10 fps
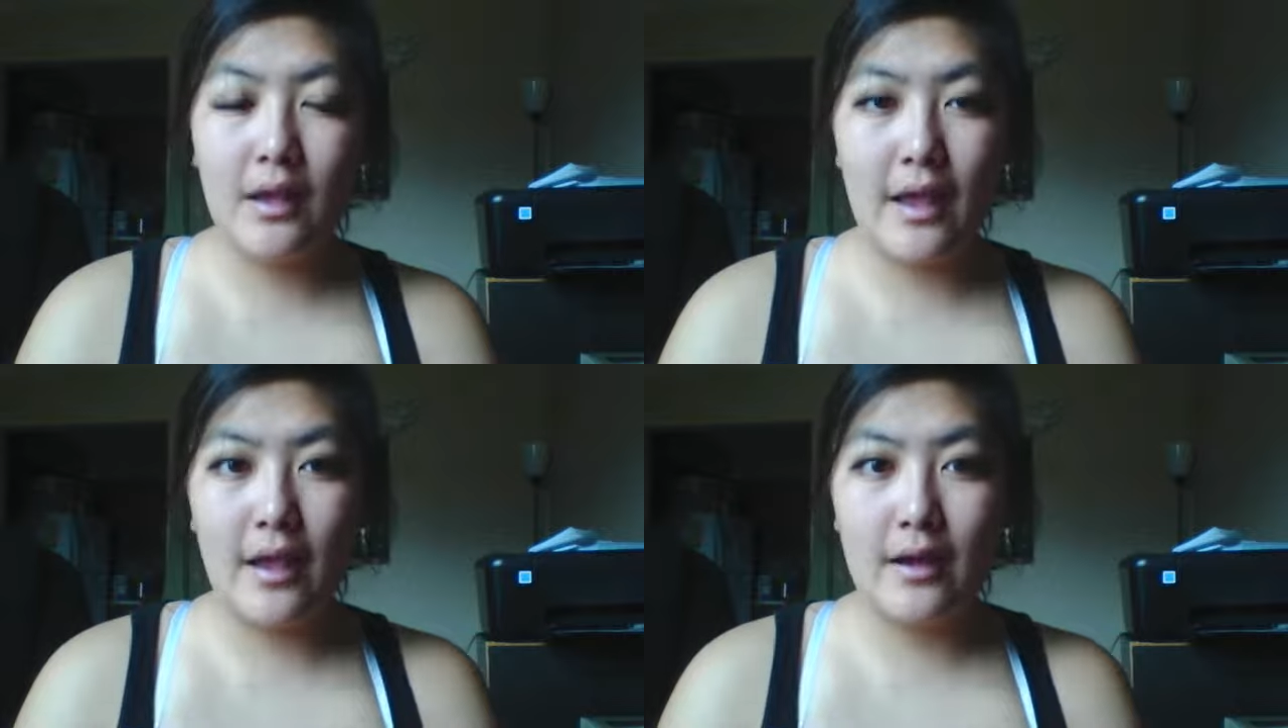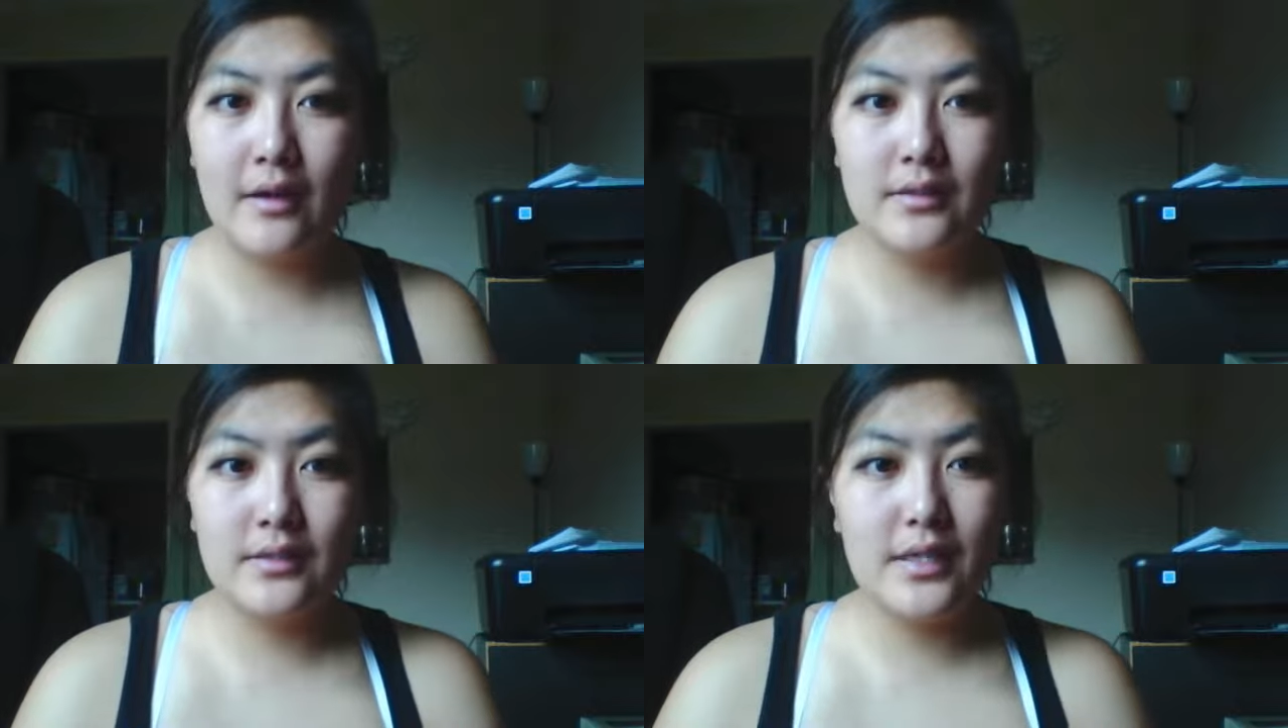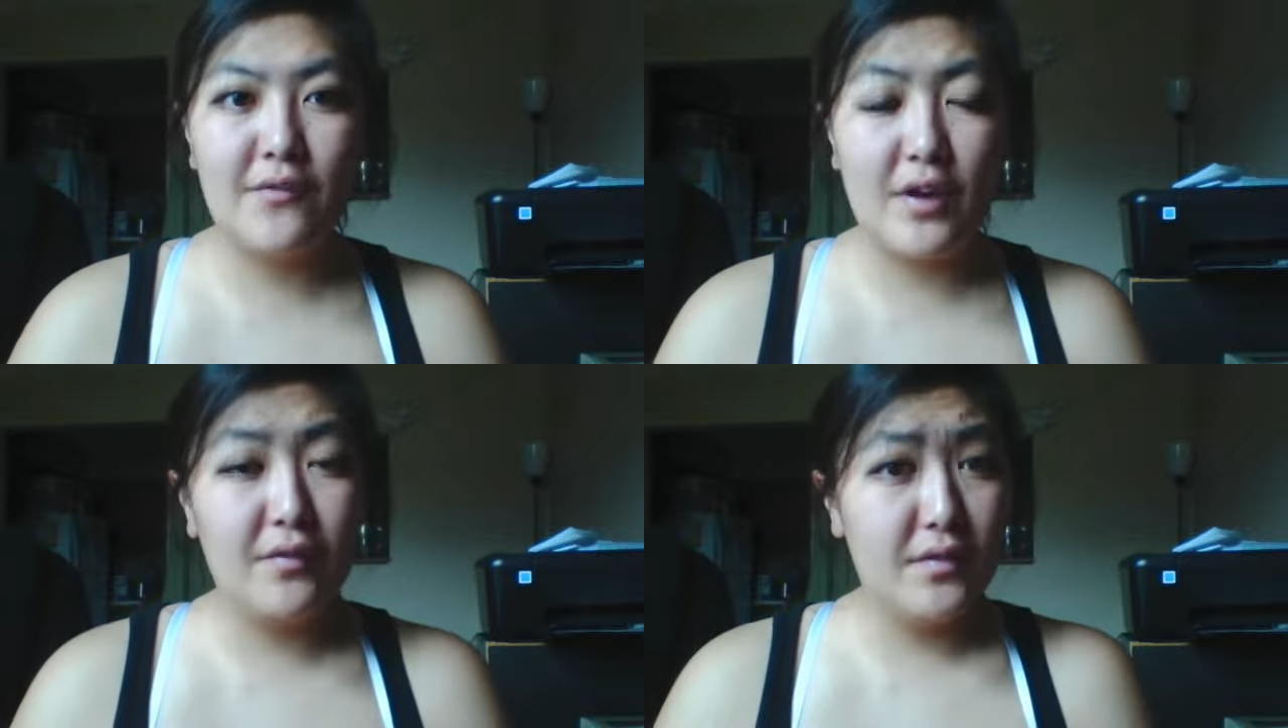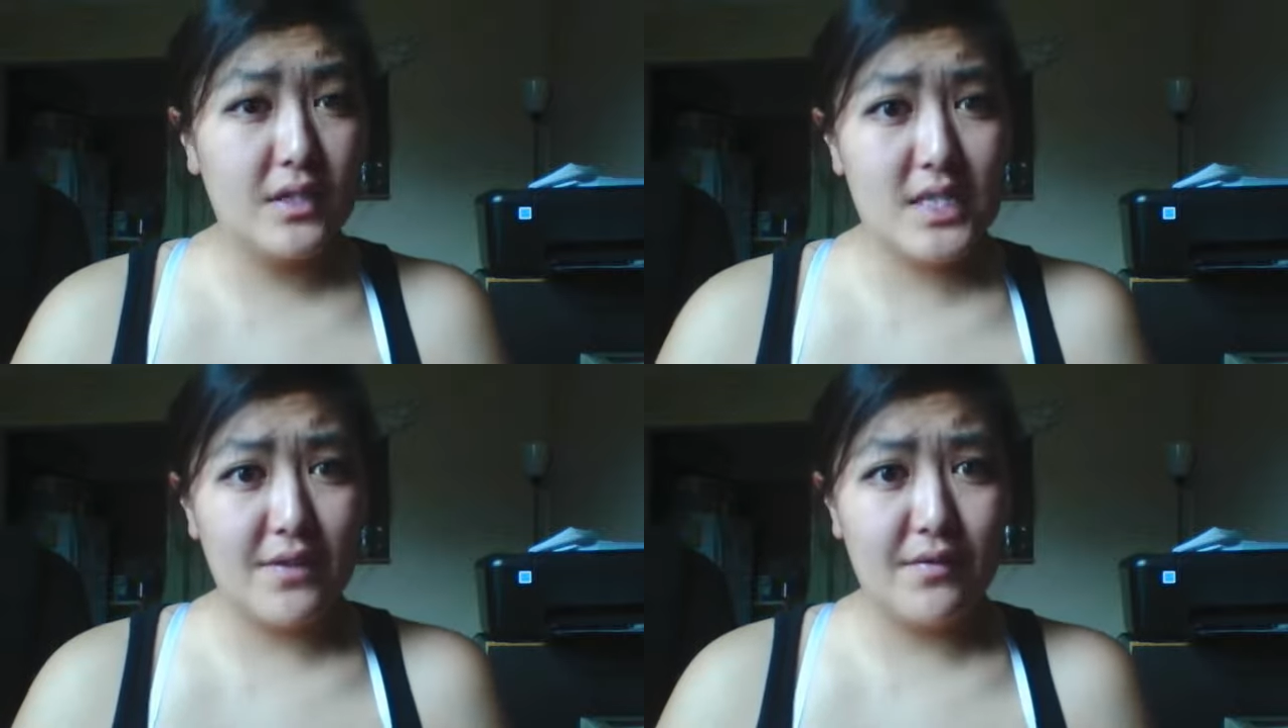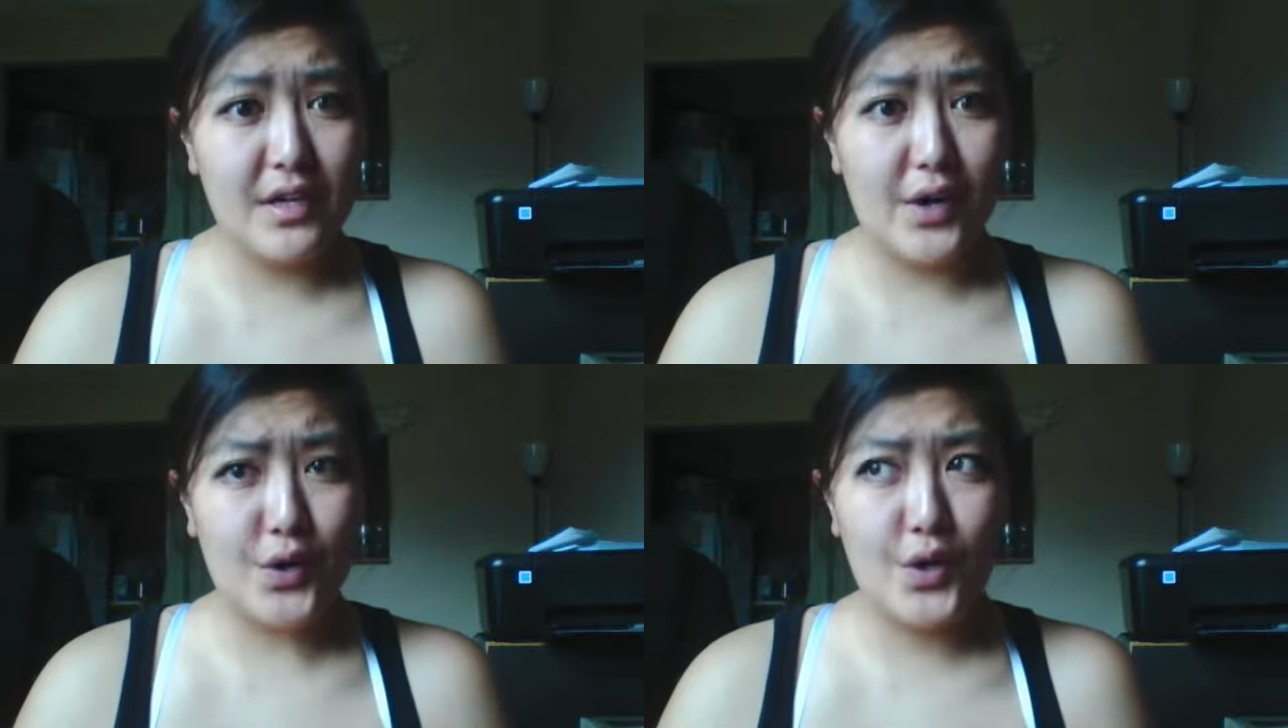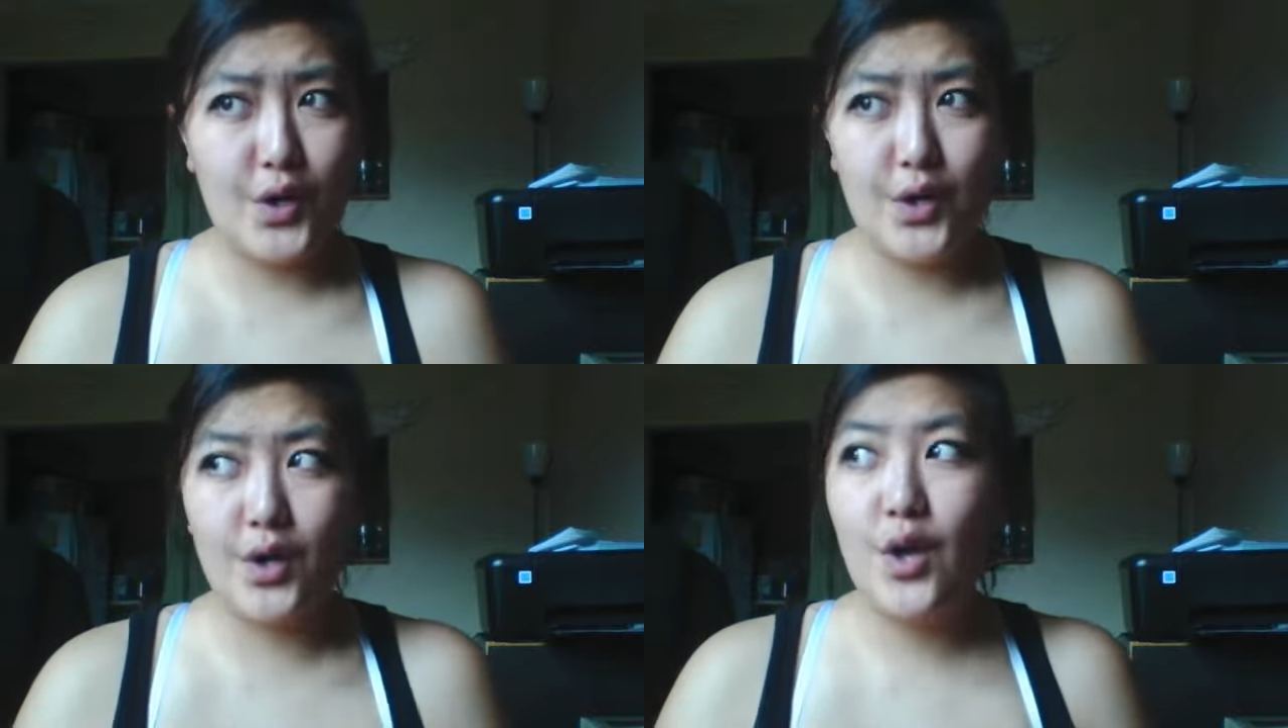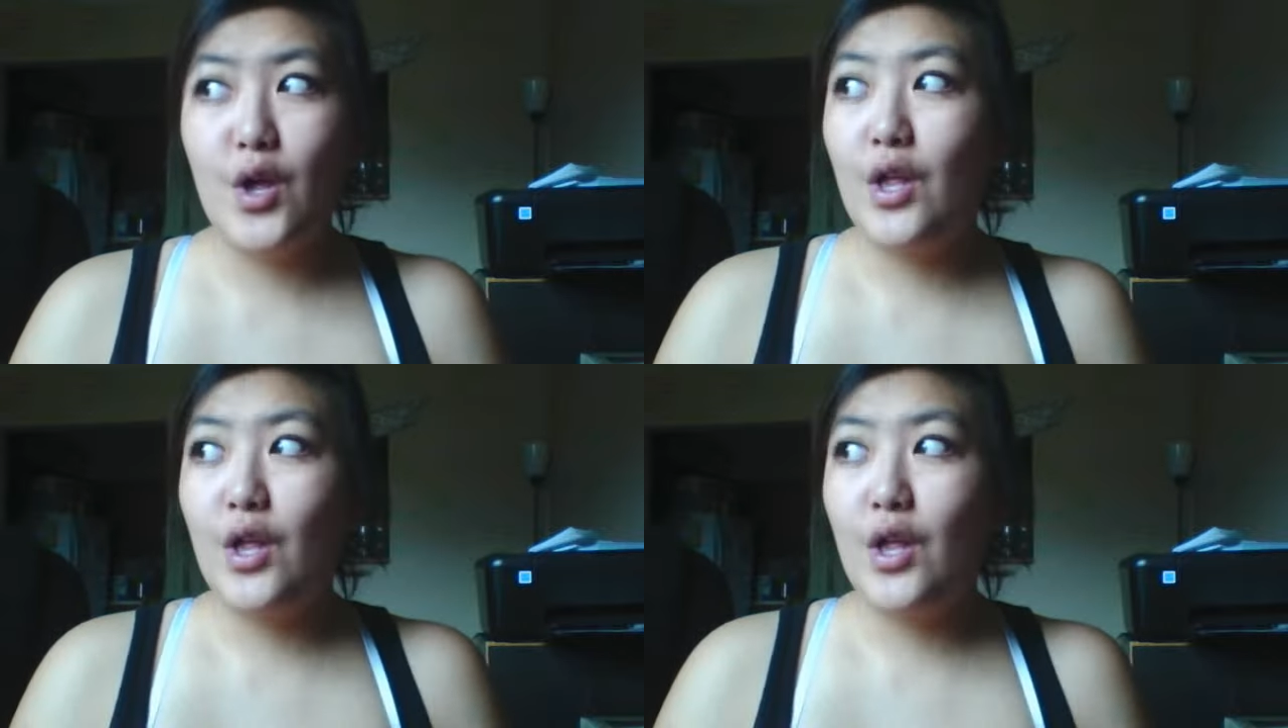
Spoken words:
and at 5:57 I heard